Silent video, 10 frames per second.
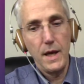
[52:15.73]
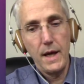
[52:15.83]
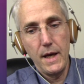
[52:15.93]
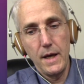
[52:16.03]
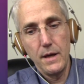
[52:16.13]

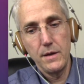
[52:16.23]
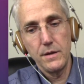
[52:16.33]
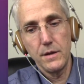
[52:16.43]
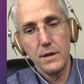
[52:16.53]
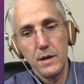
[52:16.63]

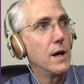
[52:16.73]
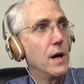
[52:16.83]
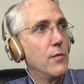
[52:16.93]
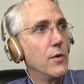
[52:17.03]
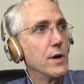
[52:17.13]
And
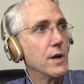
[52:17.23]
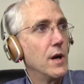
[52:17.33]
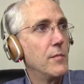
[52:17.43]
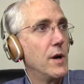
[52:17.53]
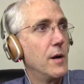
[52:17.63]
I want to
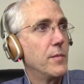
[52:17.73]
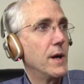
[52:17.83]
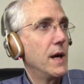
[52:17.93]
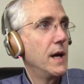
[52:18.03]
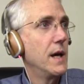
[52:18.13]
come up
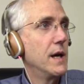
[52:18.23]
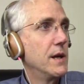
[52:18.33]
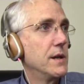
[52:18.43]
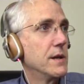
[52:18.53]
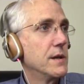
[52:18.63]

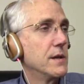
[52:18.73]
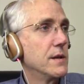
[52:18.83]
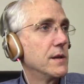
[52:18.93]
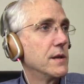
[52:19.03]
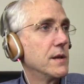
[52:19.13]
and
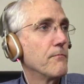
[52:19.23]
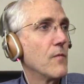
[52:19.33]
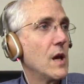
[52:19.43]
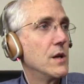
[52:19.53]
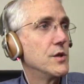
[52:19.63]

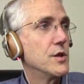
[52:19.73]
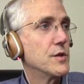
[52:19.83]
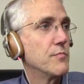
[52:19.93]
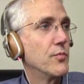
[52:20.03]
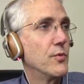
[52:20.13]

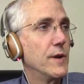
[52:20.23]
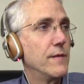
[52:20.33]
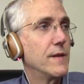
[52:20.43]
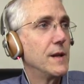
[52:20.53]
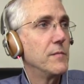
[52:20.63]
just
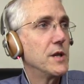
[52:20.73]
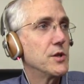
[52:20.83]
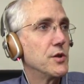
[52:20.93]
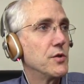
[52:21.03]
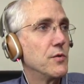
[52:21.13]
briefly
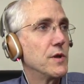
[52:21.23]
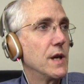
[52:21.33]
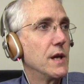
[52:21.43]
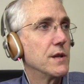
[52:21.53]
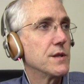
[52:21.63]
mention two
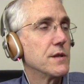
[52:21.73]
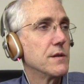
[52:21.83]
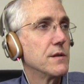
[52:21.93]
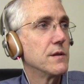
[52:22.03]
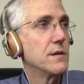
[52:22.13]
things.
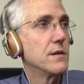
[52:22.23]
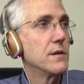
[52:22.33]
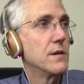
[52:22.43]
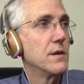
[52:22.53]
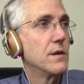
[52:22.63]

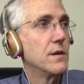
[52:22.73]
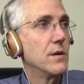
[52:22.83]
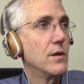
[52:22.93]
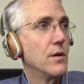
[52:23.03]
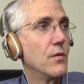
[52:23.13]

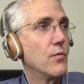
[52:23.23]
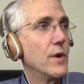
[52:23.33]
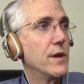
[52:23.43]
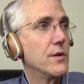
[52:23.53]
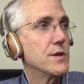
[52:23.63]

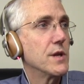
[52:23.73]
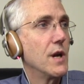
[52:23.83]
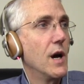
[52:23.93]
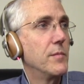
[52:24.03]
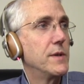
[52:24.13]
When there's an
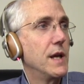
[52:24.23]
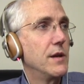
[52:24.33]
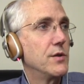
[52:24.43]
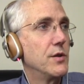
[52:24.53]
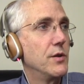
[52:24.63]

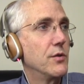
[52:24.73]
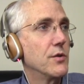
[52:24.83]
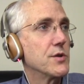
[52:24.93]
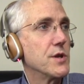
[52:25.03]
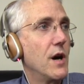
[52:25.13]
update to your
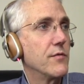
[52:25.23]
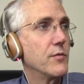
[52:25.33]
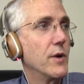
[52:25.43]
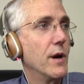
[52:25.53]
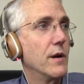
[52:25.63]

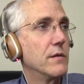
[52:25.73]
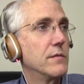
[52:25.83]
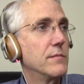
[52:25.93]
software,